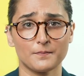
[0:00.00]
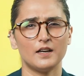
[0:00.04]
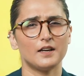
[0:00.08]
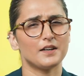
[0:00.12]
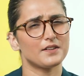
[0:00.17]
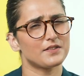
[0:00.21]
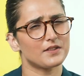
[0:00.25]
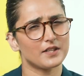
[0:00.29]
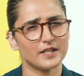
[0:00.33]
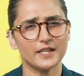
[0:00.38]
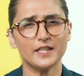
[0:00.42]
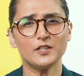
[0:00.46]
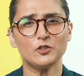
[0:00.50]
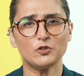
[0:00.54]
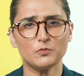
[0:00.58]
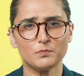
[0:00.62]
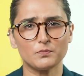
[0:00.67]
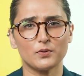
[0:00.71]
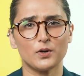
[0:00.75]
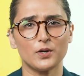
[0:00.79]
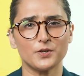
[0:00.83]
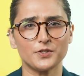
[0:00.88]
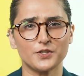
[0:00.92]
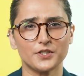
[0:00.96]
A thing to
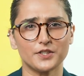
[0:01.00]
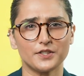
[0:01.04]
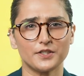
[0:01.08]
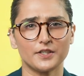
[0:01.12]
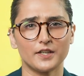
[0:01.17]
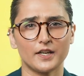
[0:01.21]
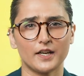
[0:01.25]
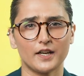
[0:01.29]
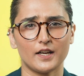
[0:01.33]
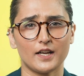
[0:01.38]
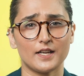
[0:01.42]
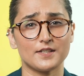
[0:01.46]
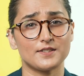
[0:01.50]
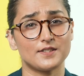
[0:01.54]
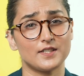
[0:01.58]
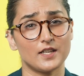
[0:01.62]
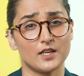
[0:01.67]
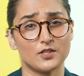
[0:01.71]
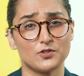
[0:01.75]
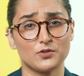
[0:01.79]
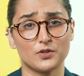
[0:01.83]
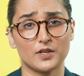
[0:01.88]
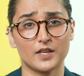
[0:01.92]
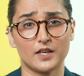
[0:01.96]
ponder as the
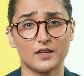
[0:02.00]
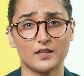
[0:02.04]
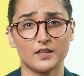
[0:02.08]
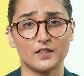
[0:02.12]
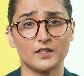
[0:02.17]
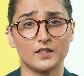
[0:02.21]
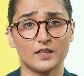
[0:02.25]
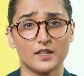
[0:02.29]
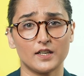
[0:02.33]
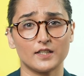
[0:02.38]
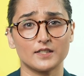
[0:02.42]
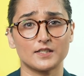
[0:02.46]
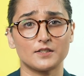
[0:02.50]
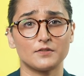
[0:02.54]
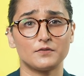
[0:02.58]
educated class